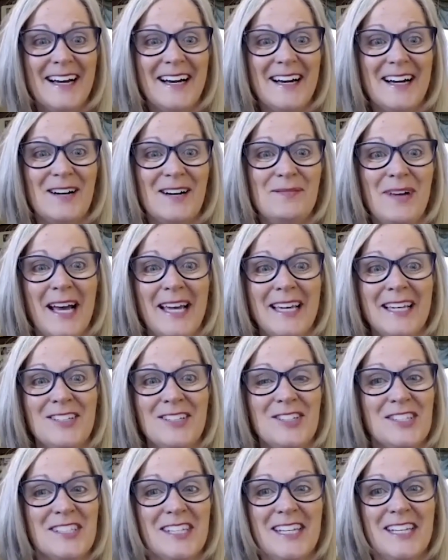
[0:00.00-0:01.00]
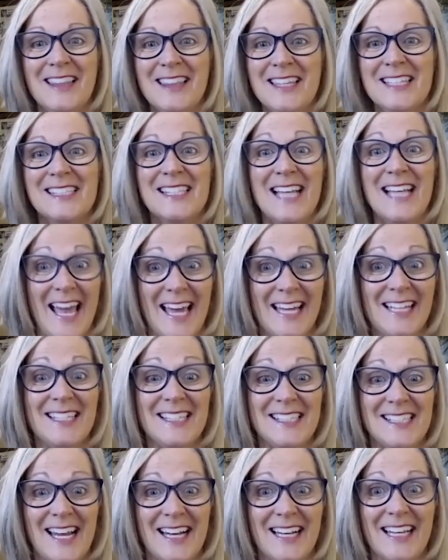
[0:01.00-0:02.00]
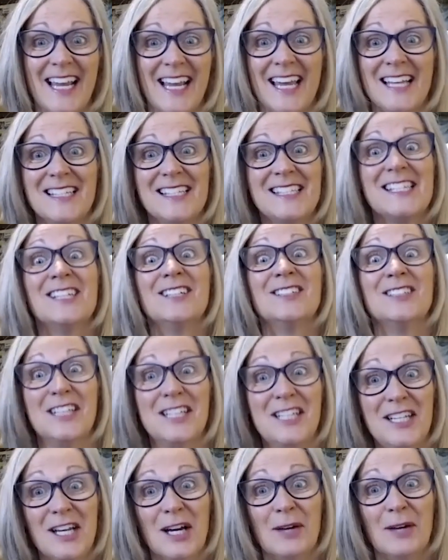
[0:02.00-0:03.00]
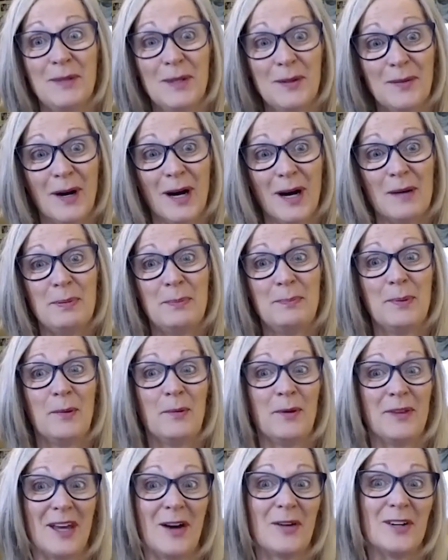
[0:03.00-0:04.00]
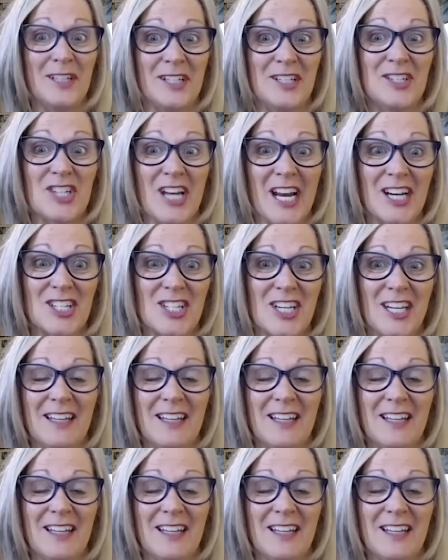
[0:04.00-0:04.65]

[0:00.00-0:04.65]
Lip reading: I can just take this anesthetic and still numb you up, but without an injection.